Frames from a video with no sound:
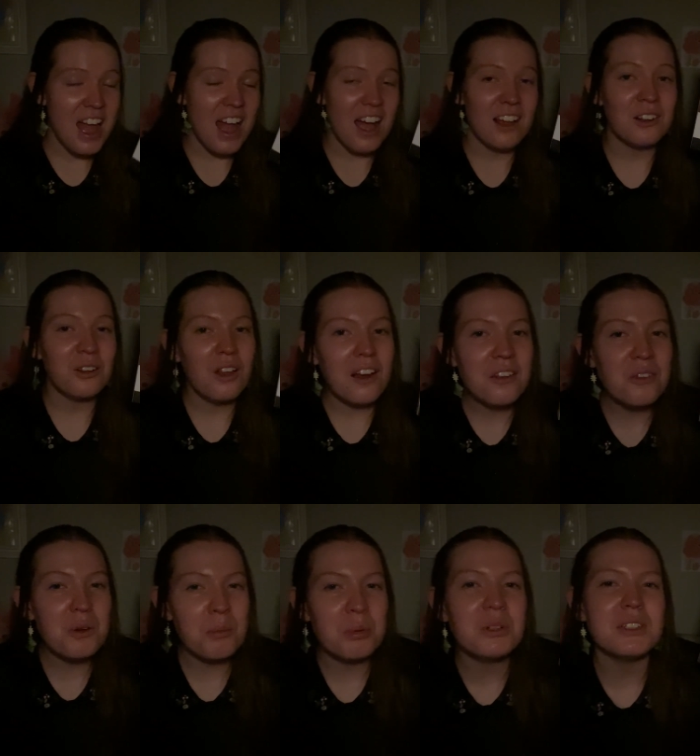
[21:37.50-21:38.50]
And a lot of
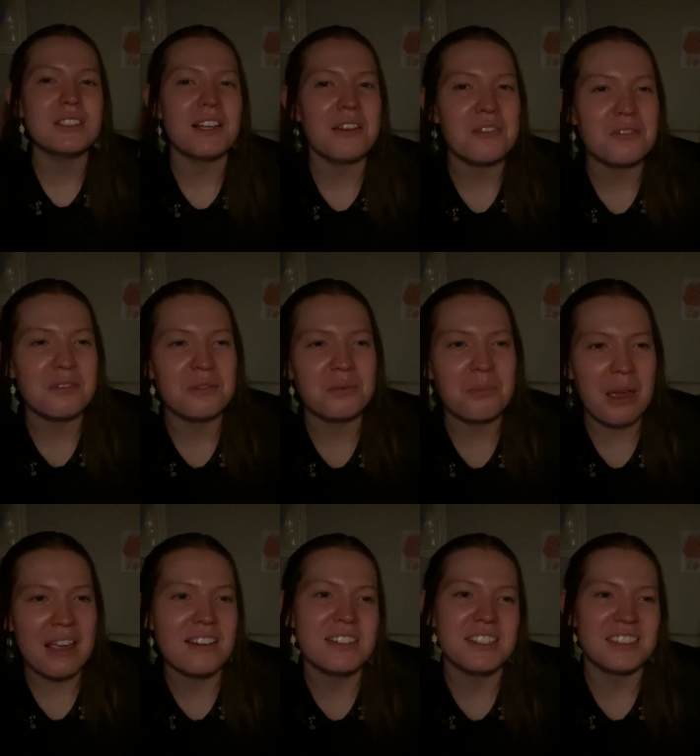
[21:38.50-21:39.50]
their books have
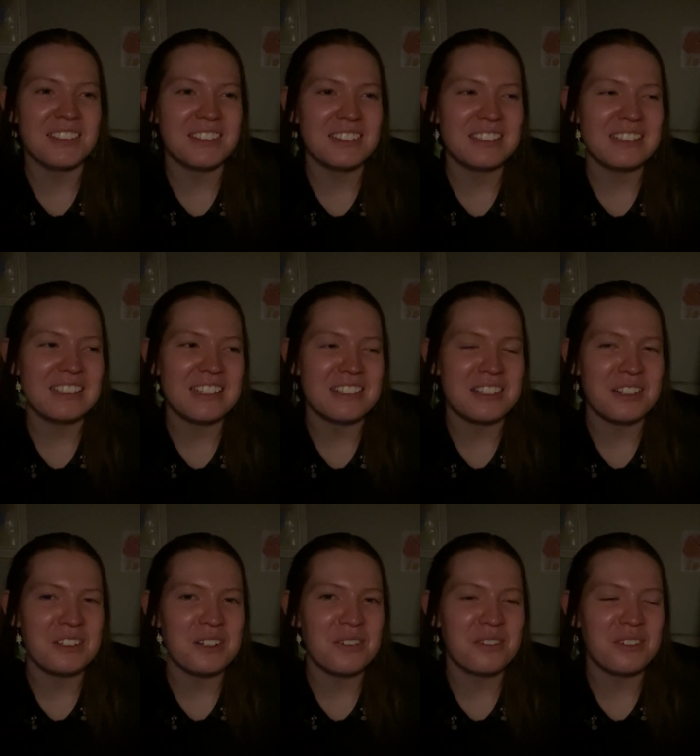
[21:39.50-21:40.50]
paintings as the
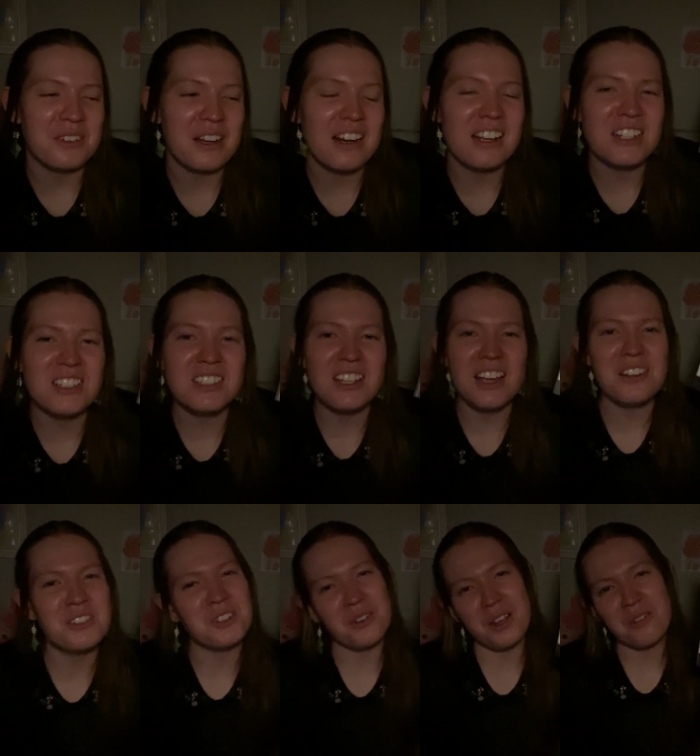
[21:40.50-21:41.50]
cover. And I
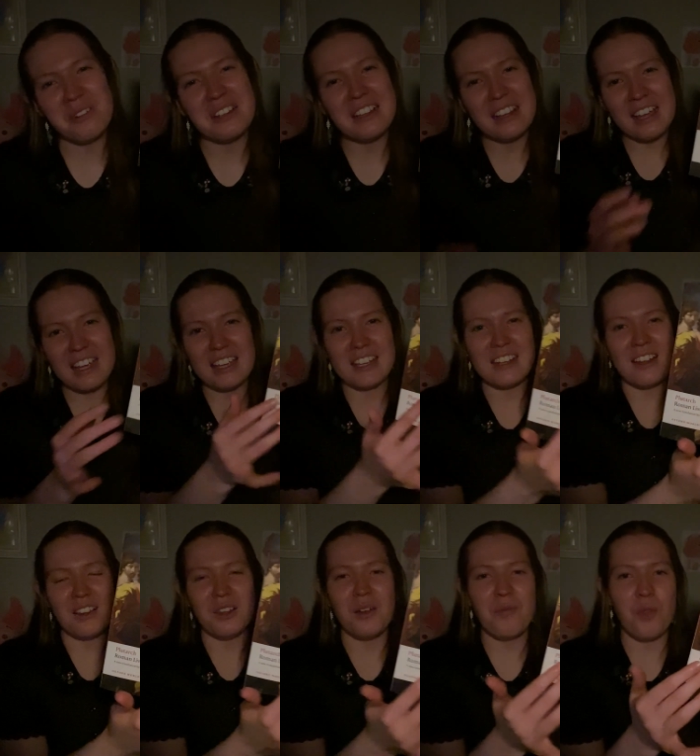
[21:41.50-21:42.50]
don't know. I really like it. I
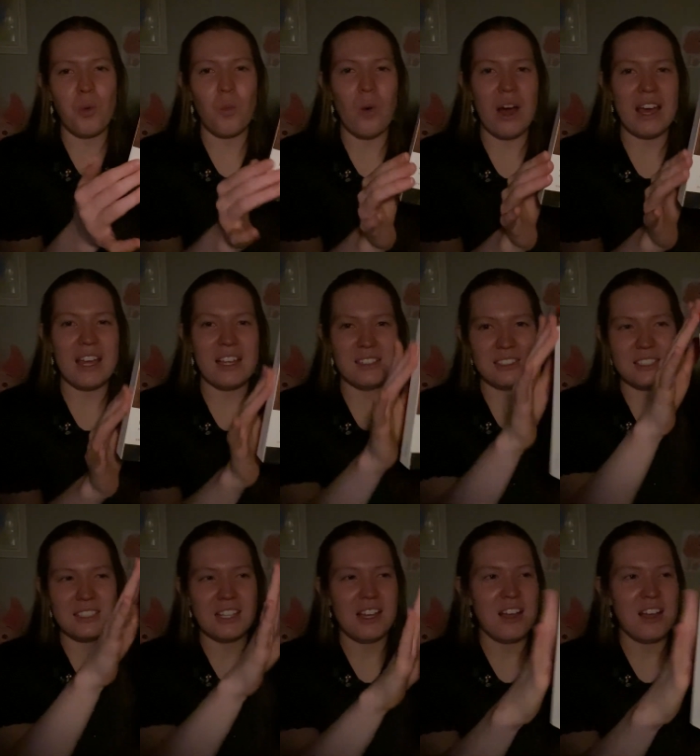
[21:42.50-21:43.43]
love the white.